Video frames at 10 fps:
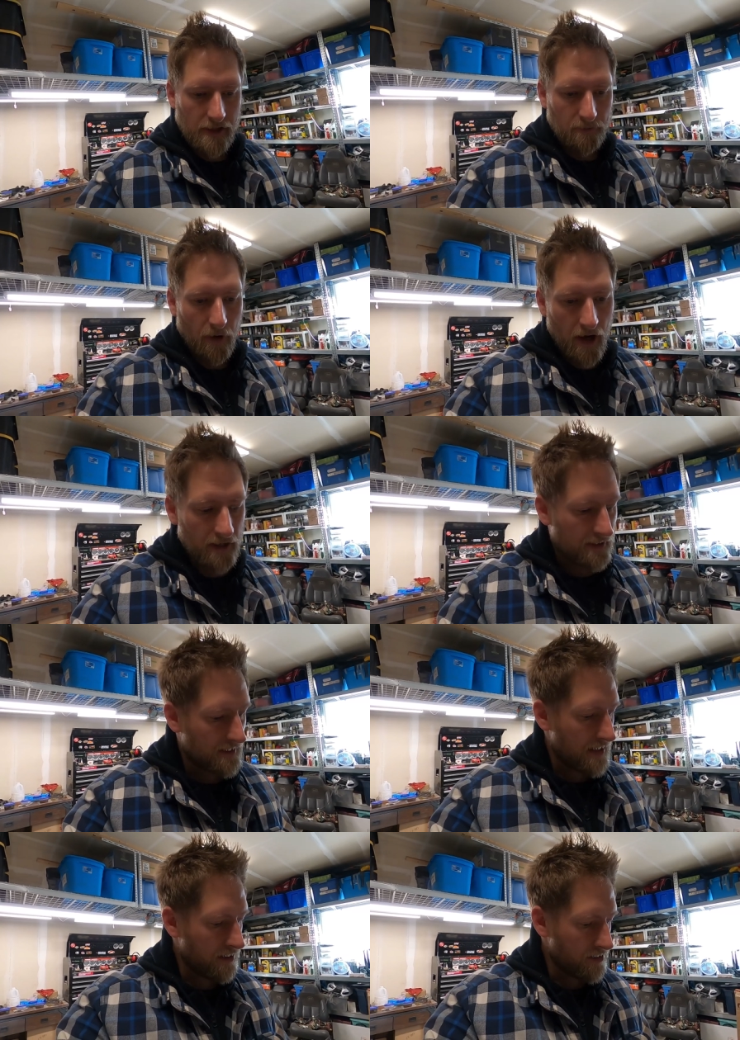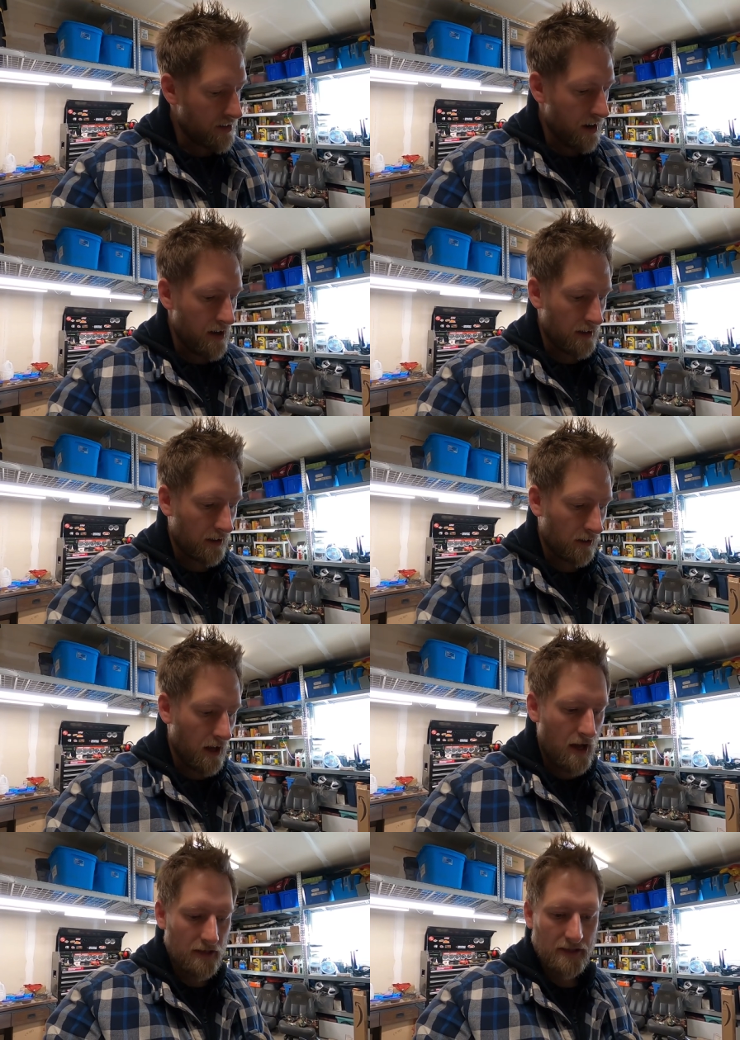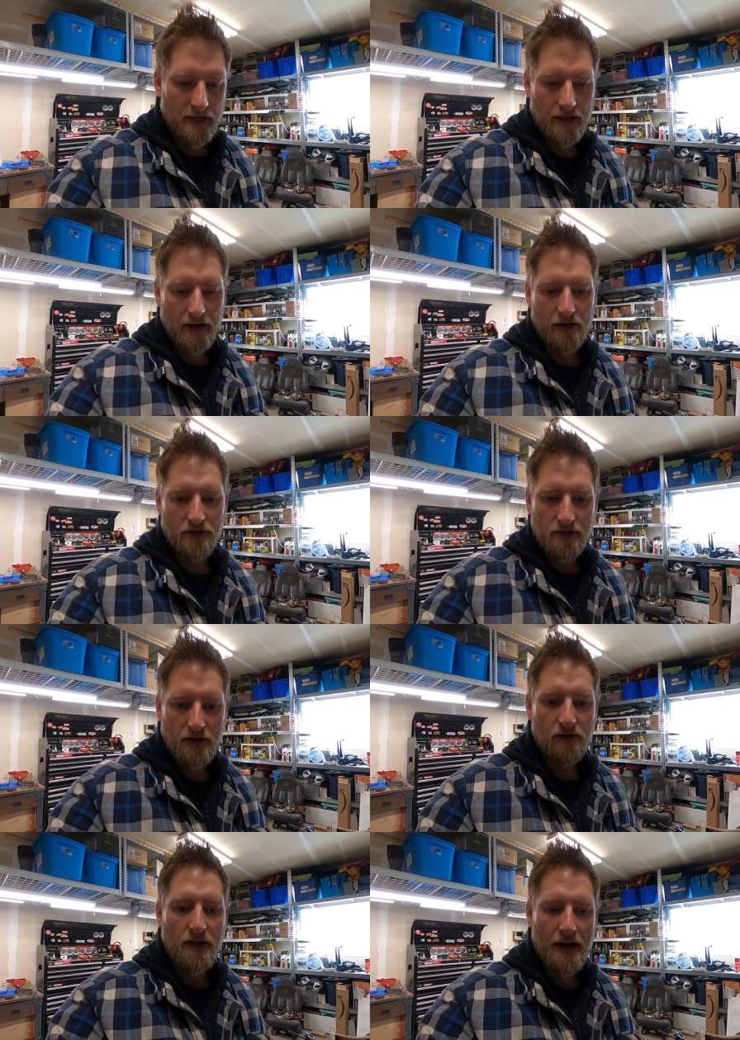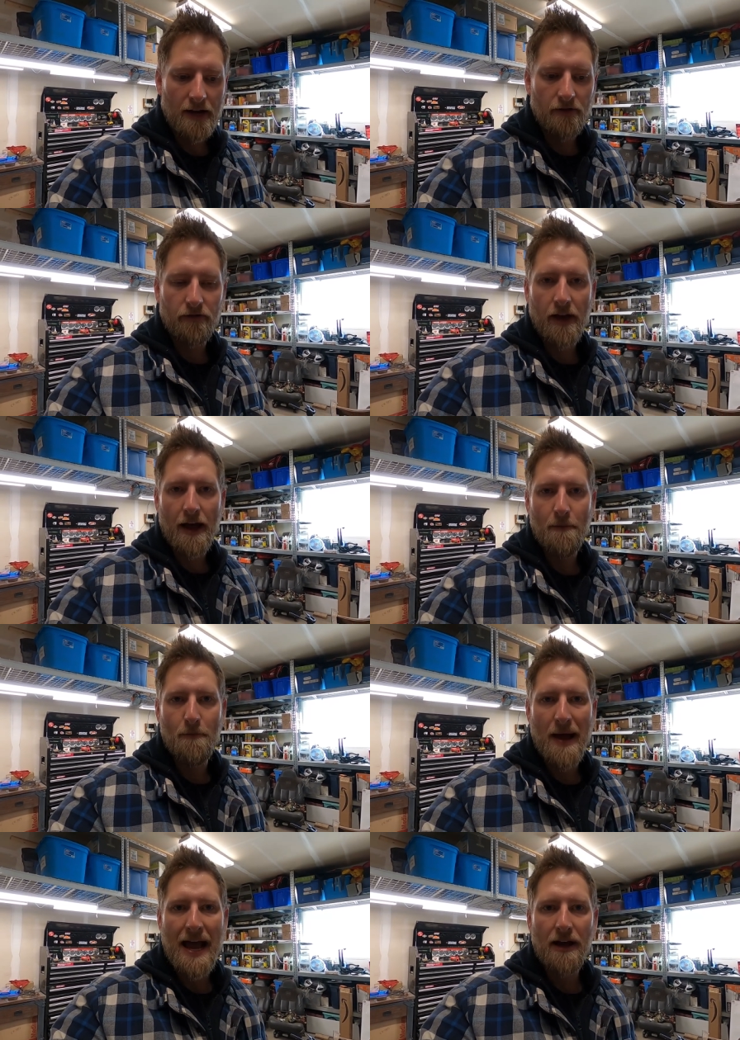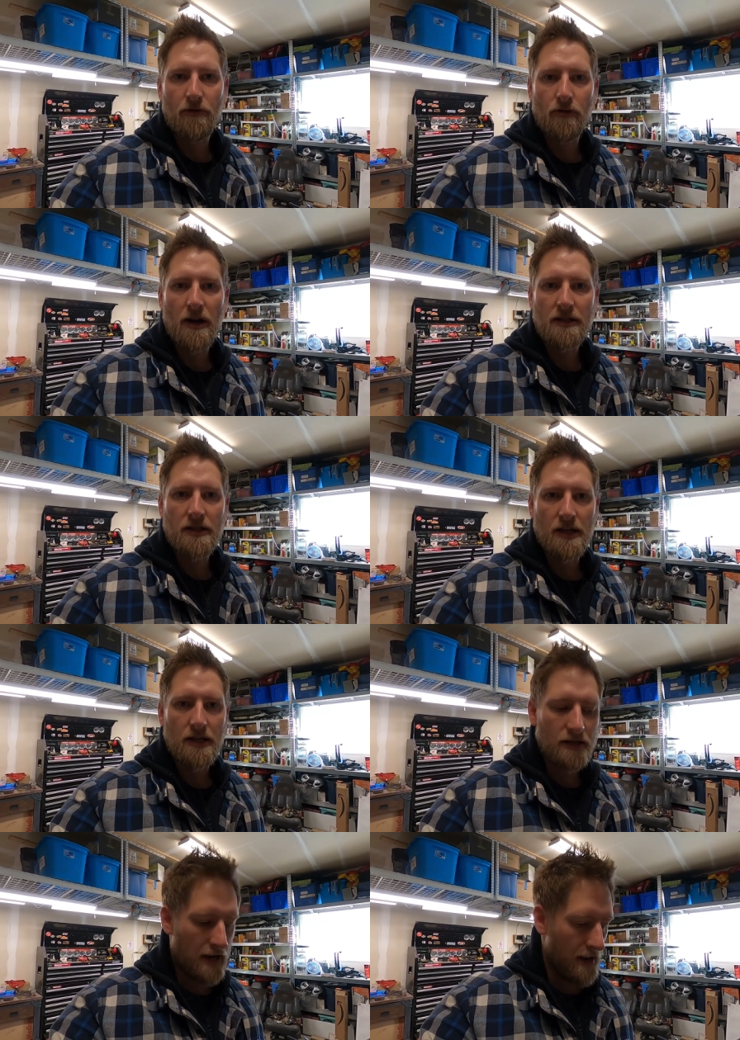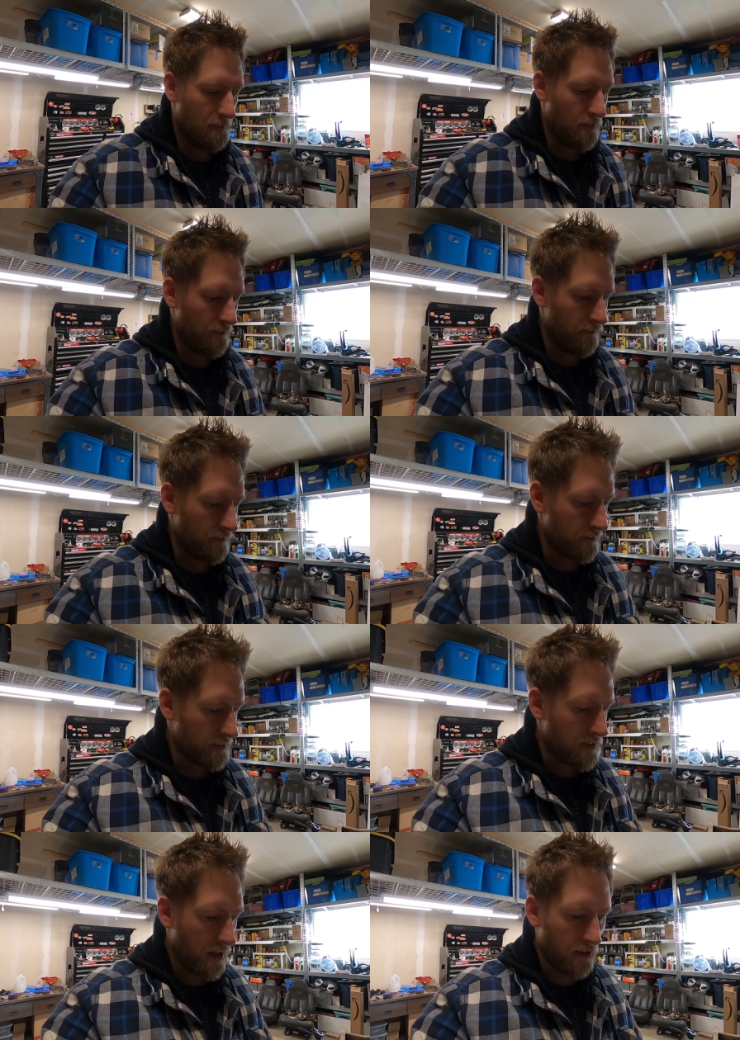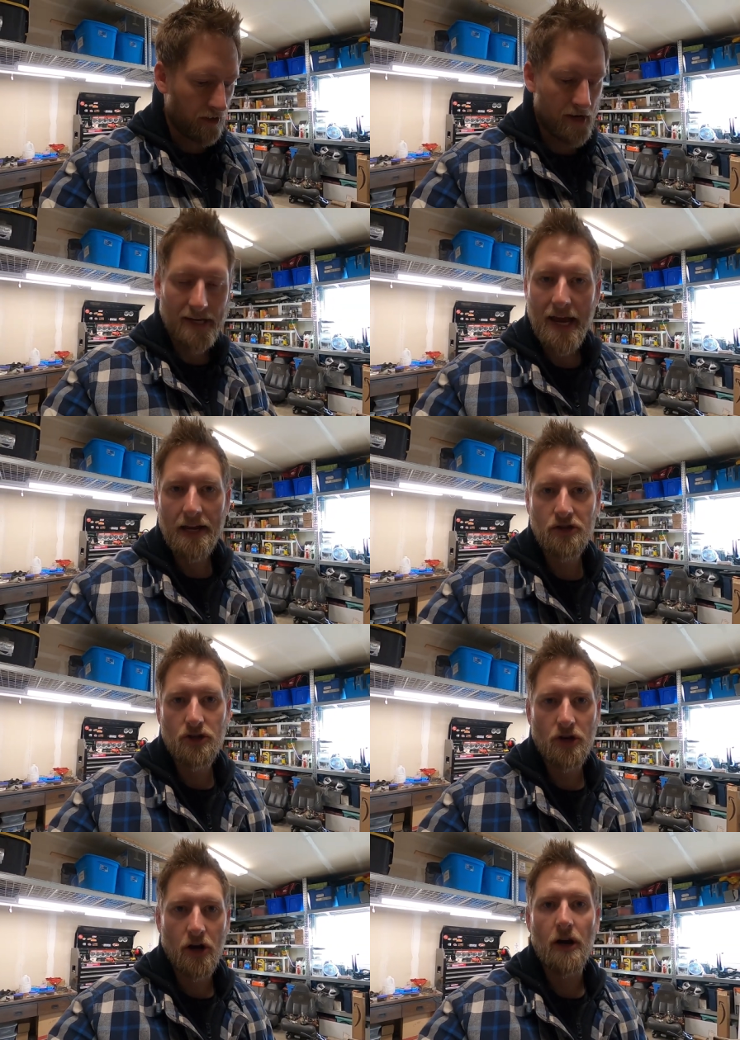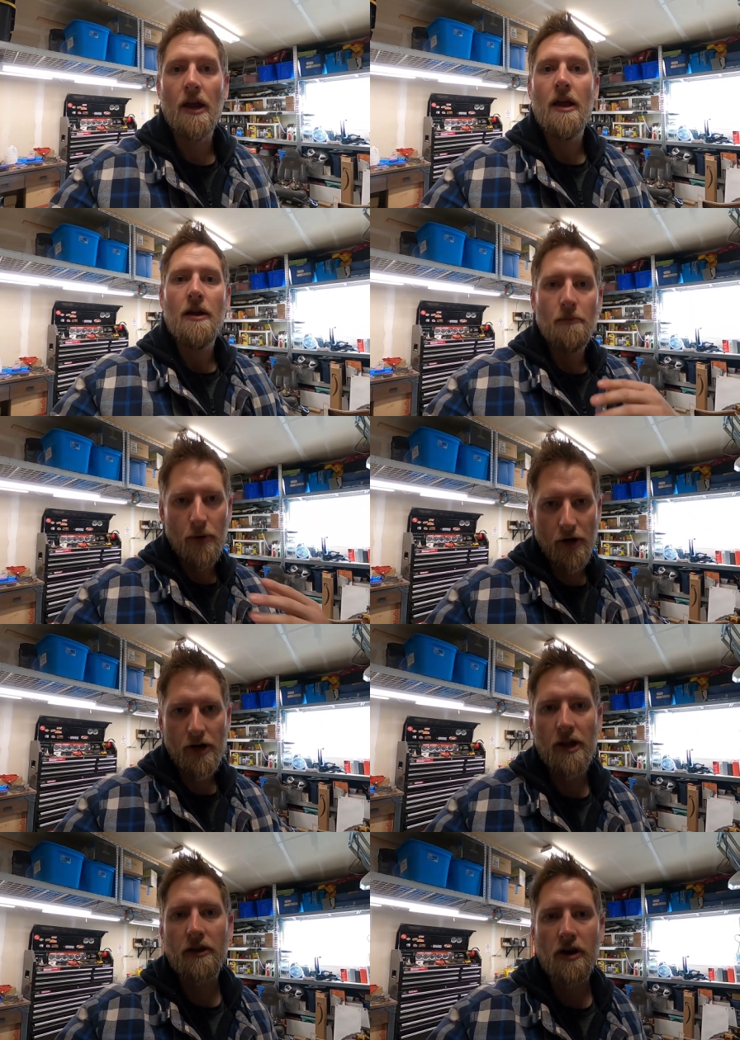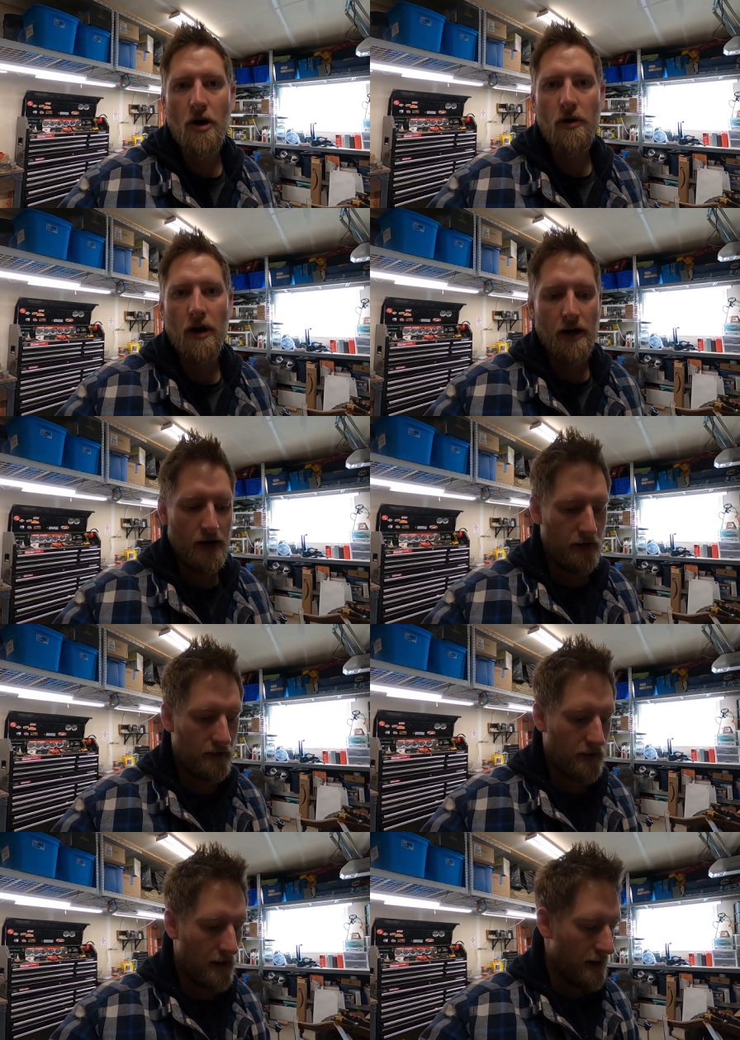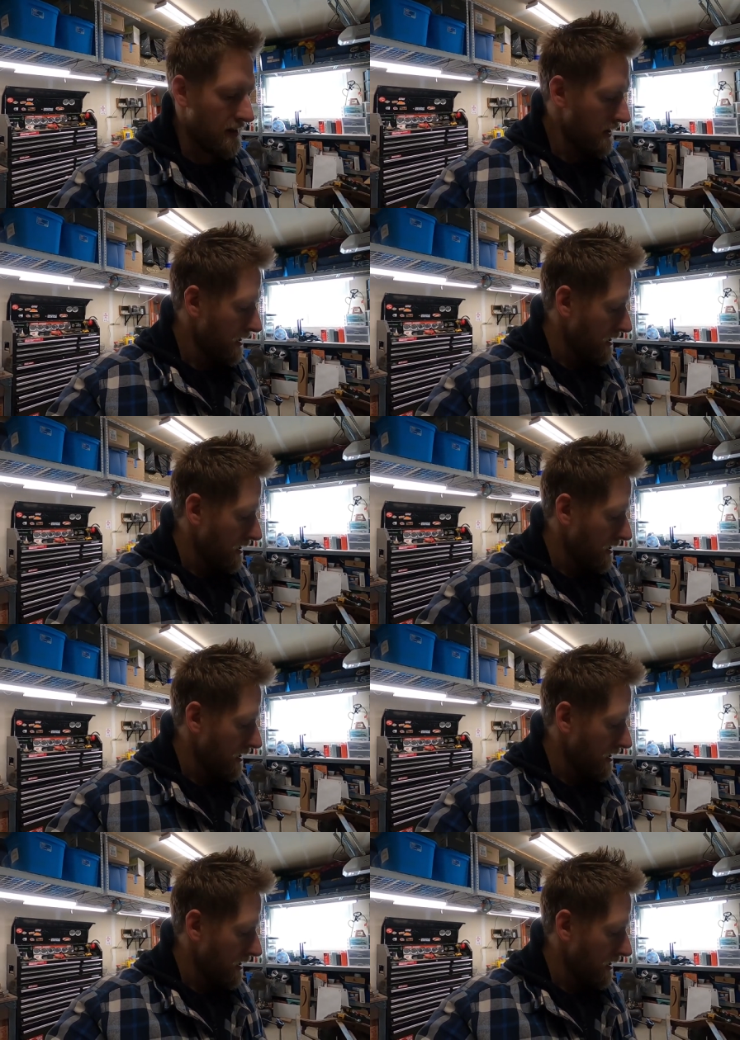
spots that are not glossy that are still kind of that matte rusty type color and texture put another coat on it okay